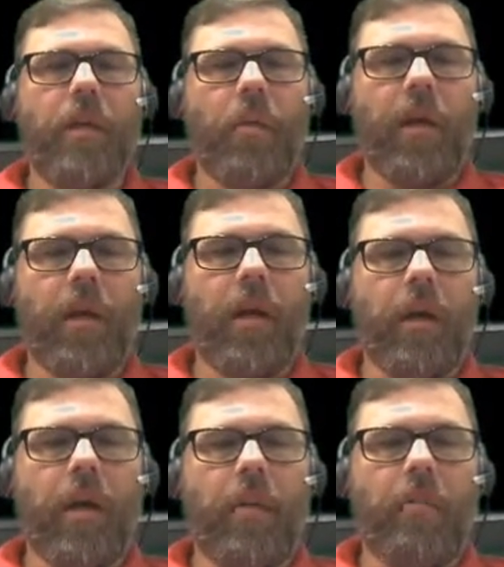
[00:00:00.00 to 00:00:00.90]

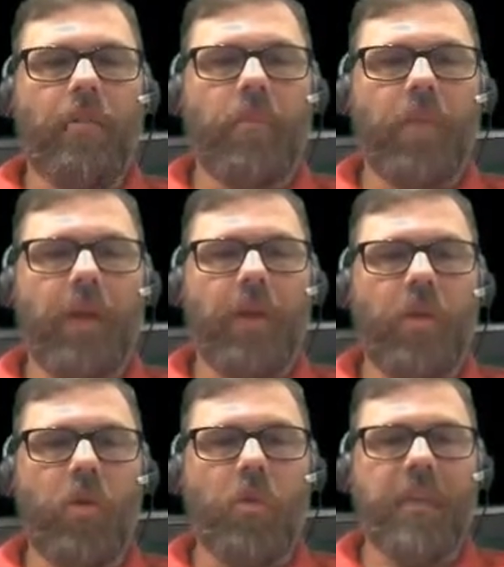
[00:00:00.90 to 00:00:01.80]
where we can
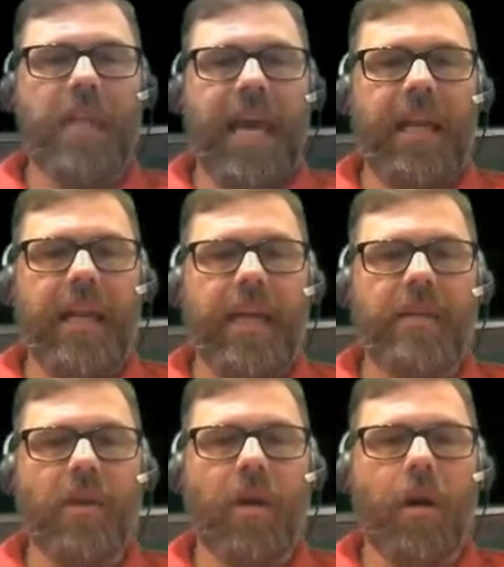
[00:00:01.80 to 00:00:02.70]
use that
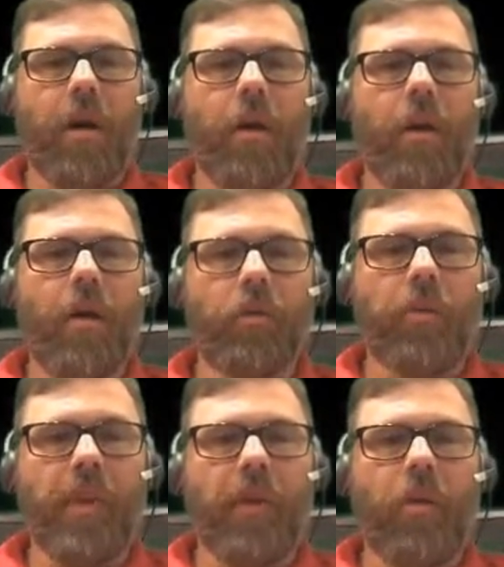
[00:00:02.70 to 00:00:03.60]
as our
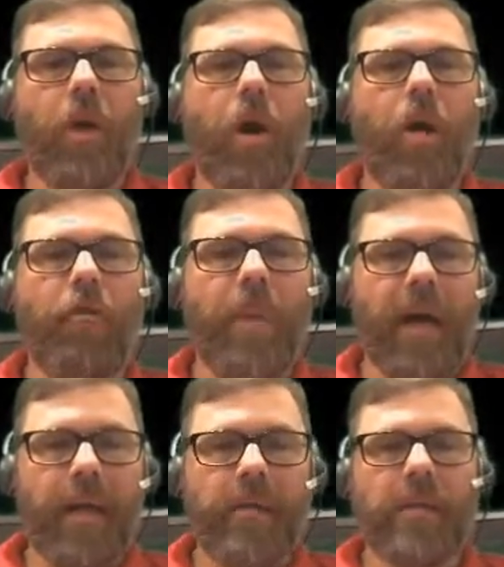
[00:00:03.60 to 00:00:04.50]
ultimate
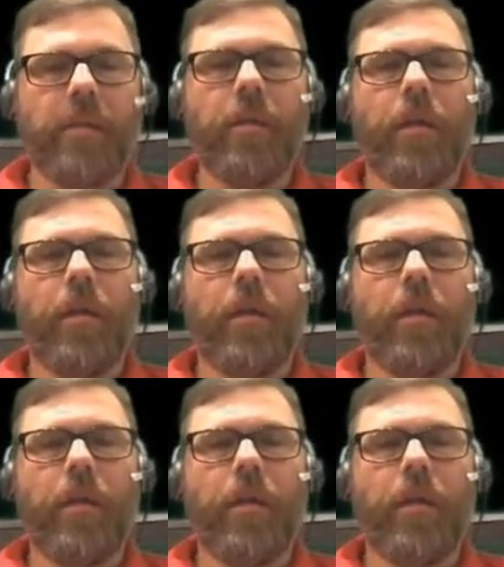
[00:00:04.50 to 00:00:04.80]
off-box